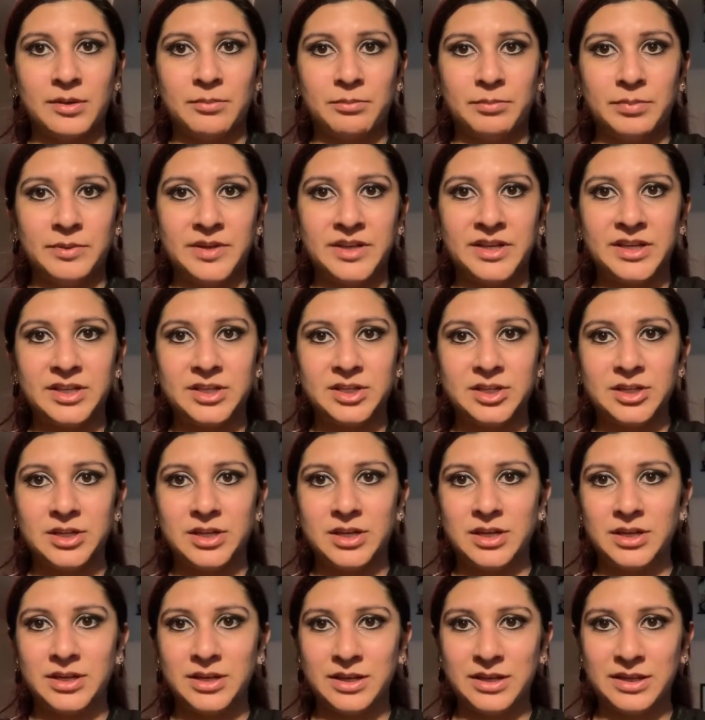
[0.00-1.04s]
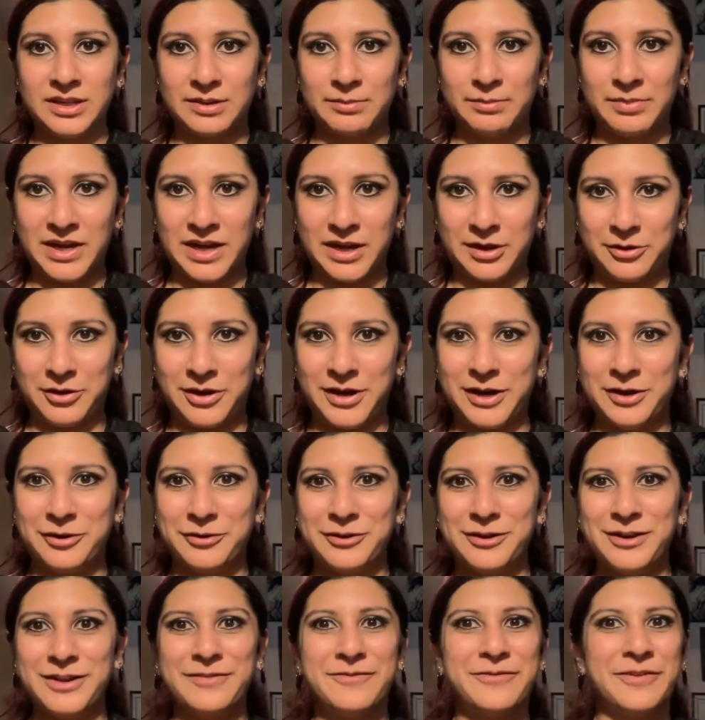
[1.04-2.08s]
Bleach in the
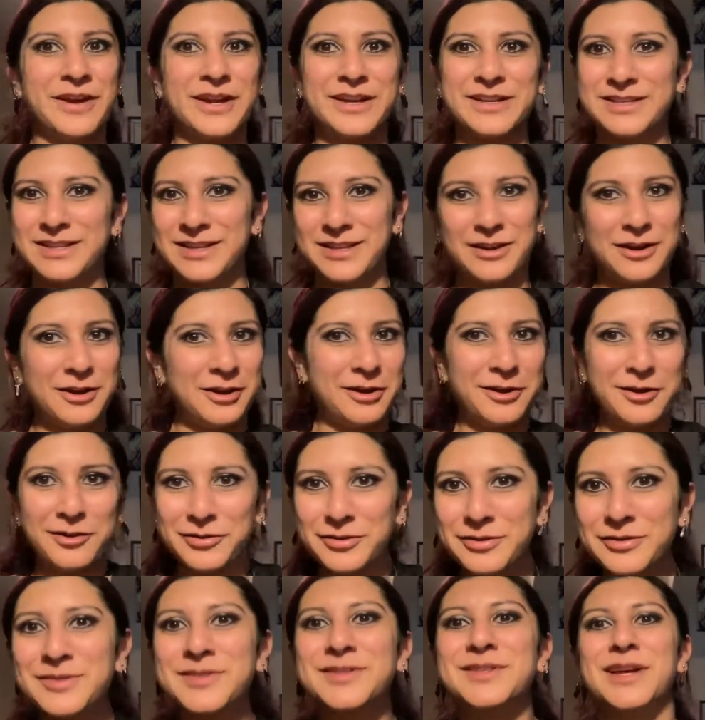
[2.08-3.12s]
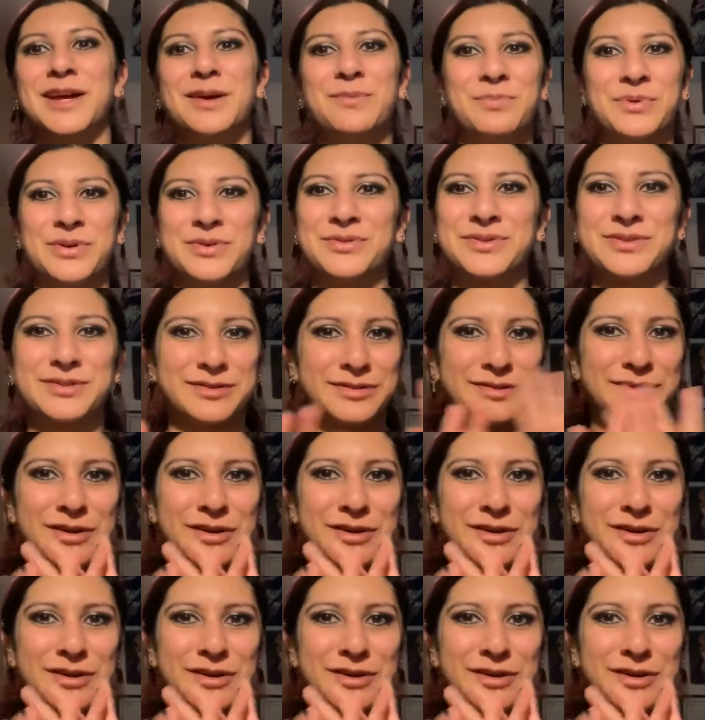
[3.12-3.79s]
background. In fact, all those top posters